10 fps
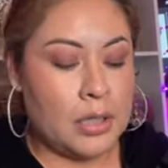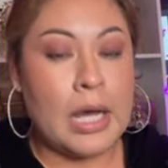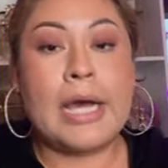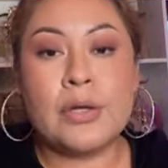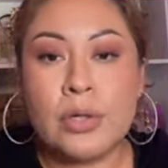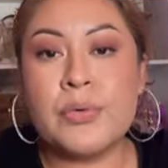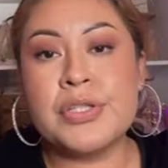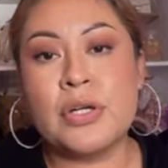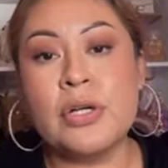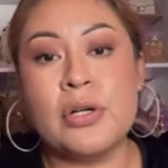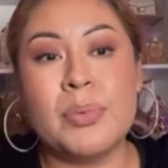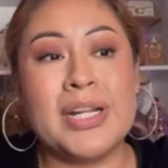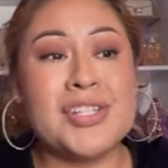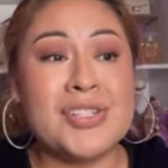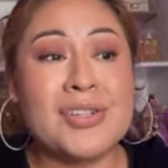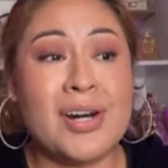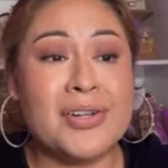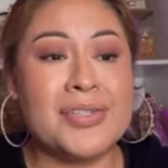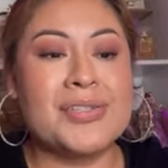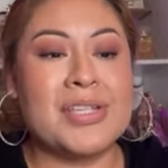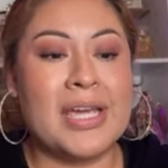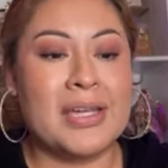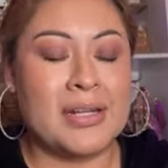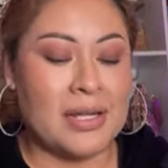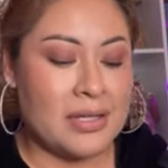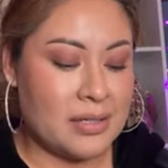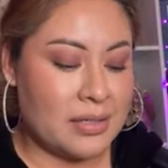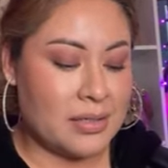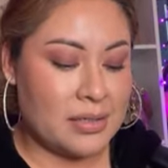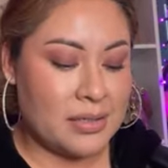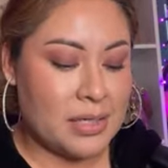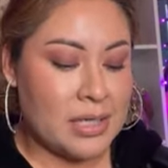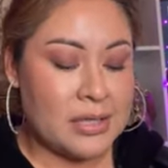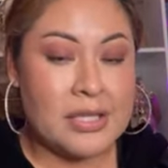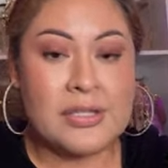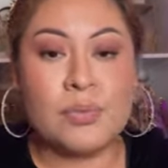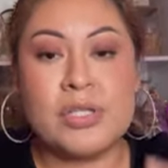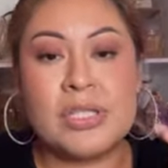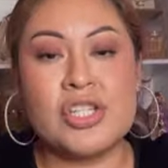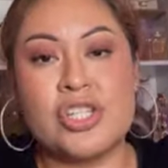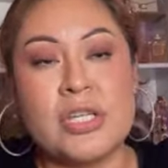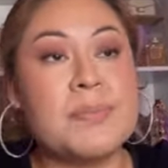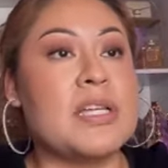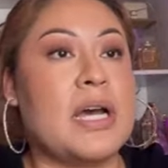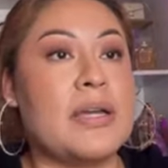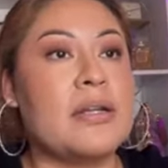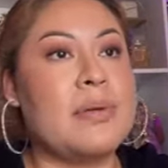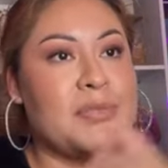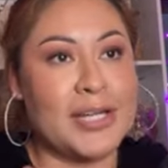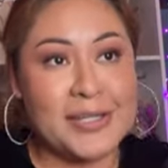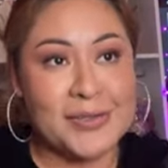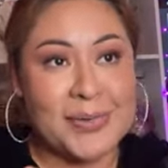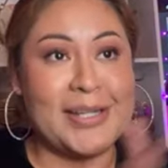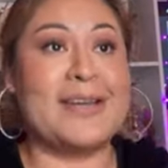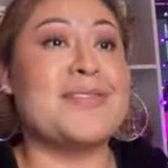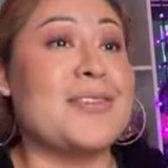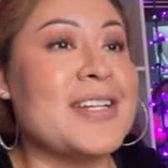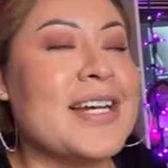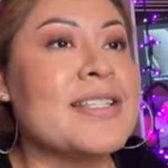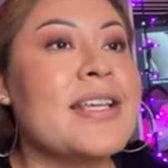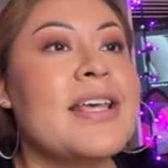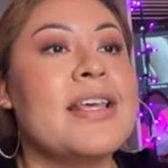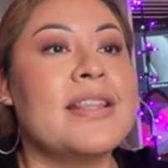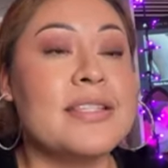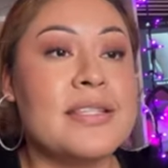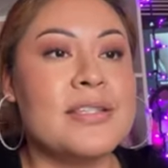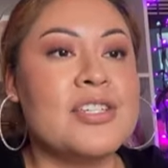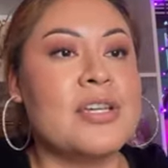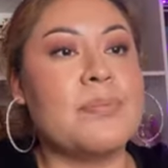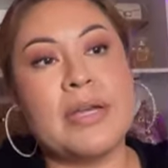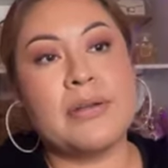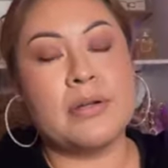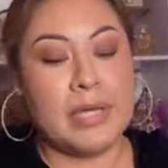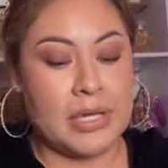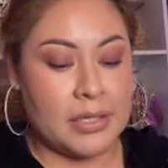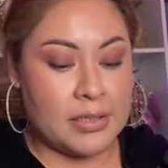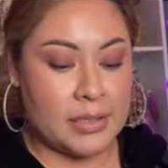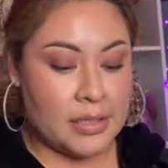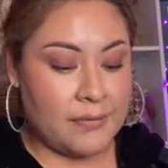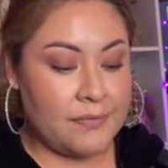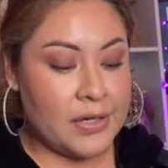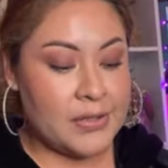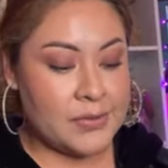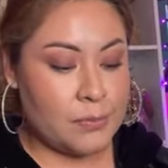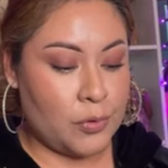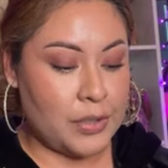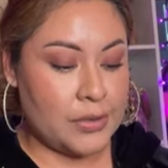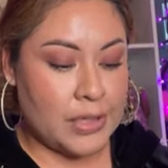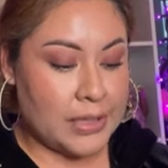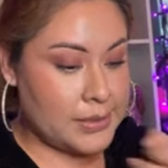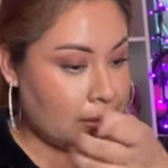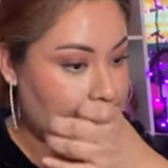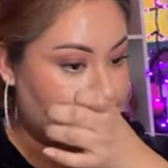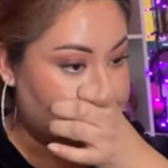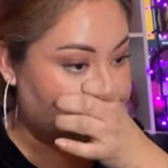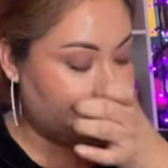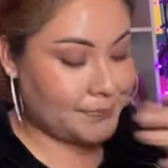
I could return her, but I just got her today. Like, this was a shipped item. I'm talking to my live. Sorry, guys. This is a ship item, and I'm very disappointed, you guys. Um,